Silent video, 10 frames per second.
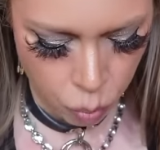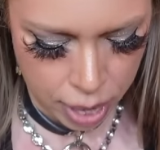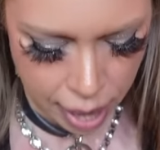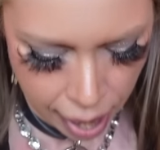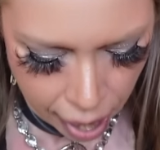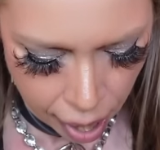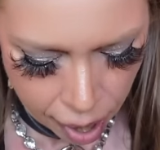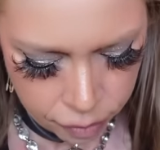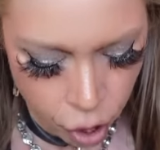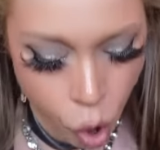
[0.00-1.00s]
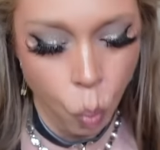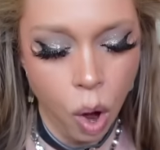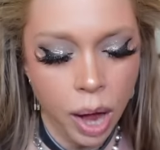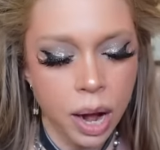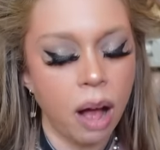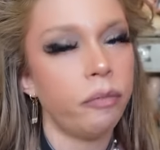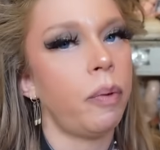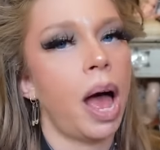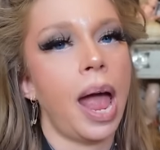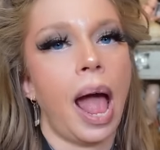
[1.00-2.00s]
we have one of
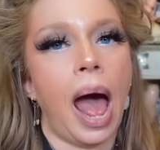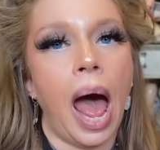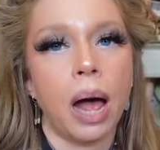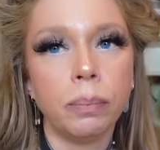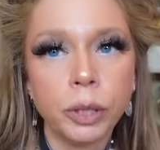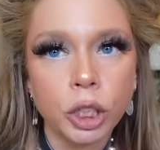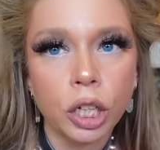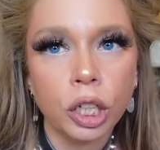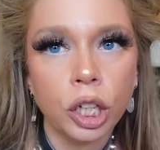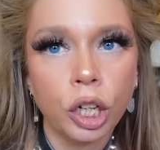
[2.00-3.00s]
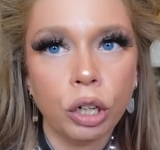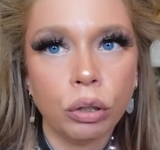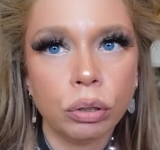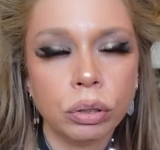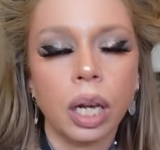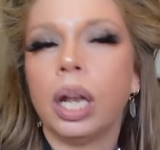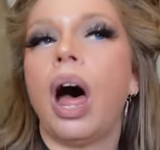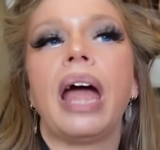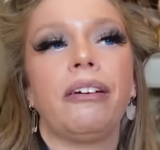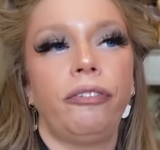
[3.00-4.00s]
my absolute
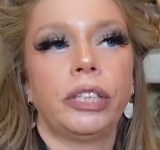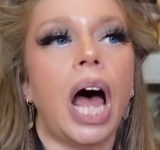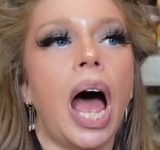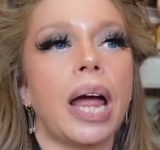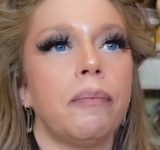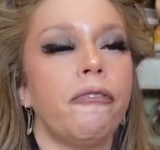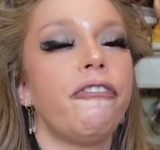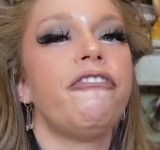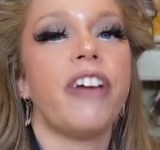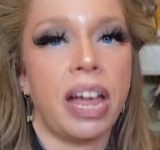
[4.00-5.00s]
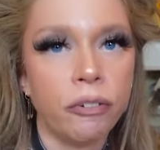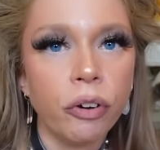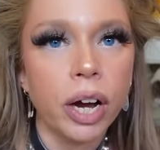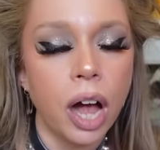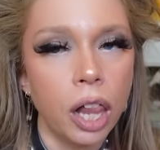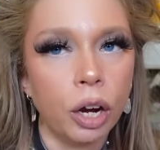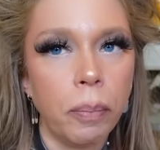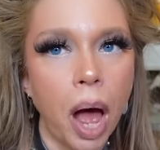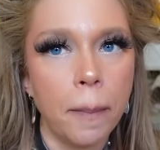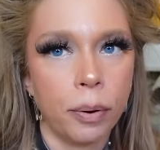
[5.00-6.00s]
lifetime favorite
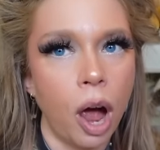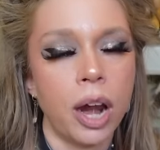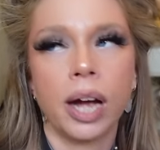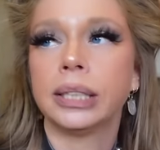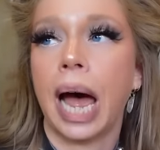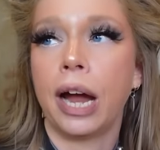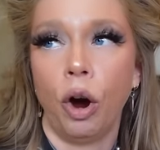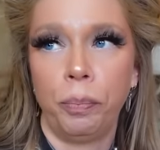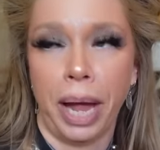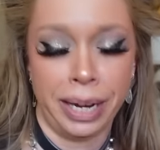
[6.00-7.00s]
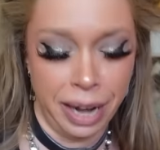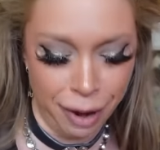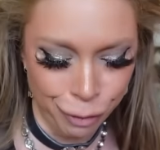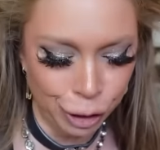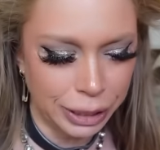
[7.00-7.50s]
ColourPop products. I hope they never